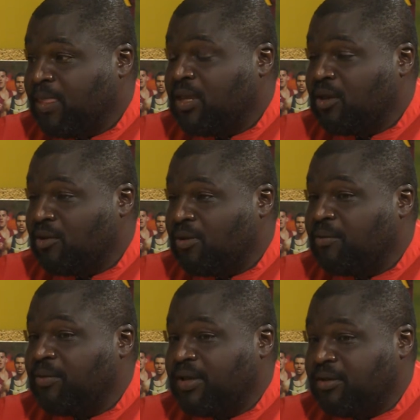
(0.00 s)
you know,
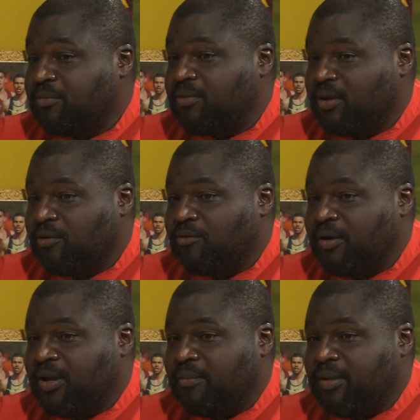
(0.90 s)
then we can, you know,
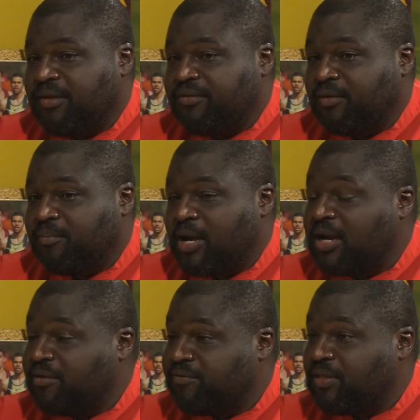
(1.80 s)
create a menacing
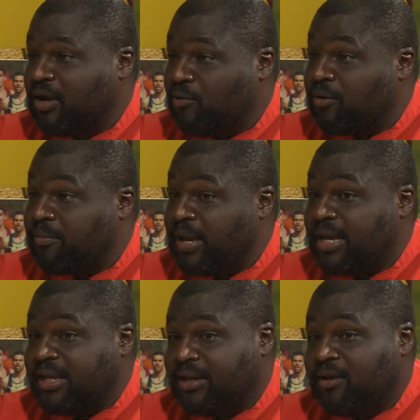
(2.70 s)
pocket for that
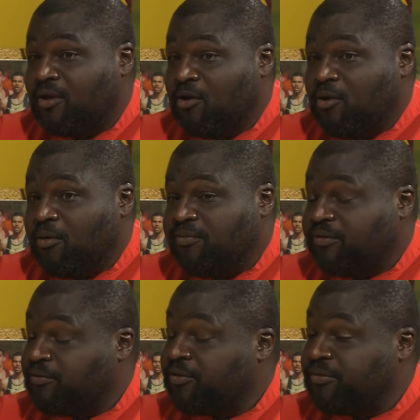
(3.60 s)
quarterback and hopefully
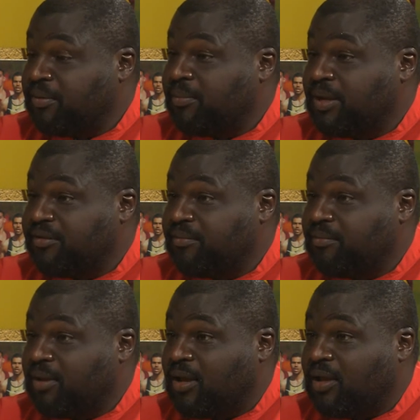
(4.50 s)
force him to make
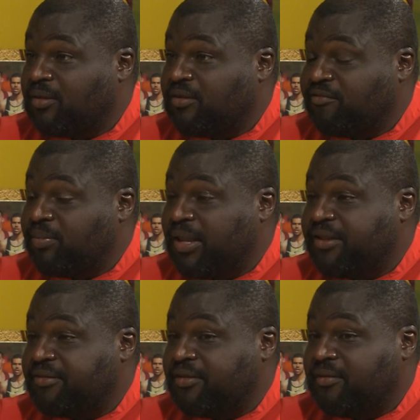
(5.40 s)
some tough
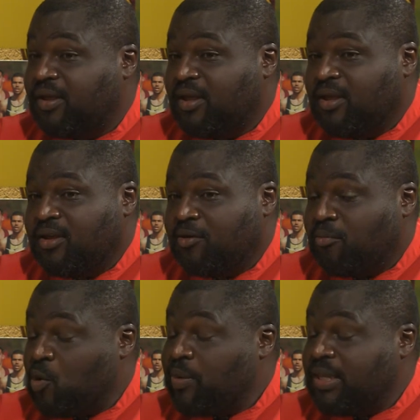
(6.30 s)
plays. And, you know, the
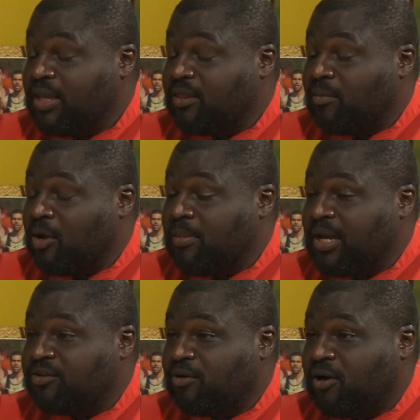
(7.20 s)
more we can get the ball
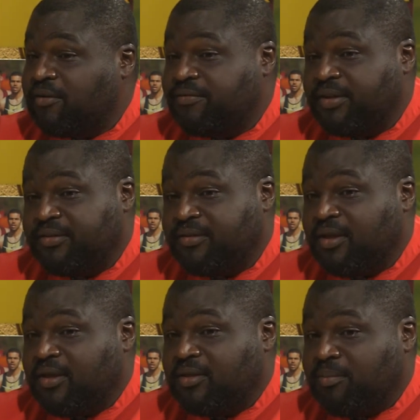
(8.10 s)
back to our offense,
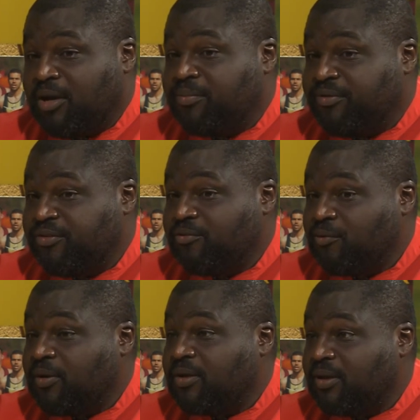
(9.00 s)
the better position
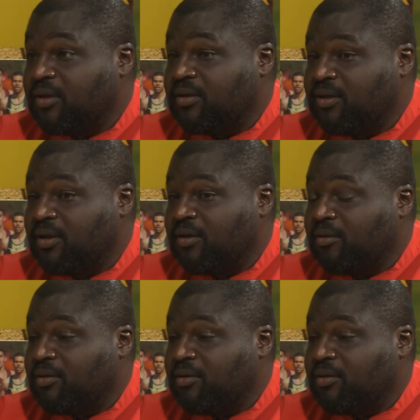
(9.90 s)
we're in to, you know,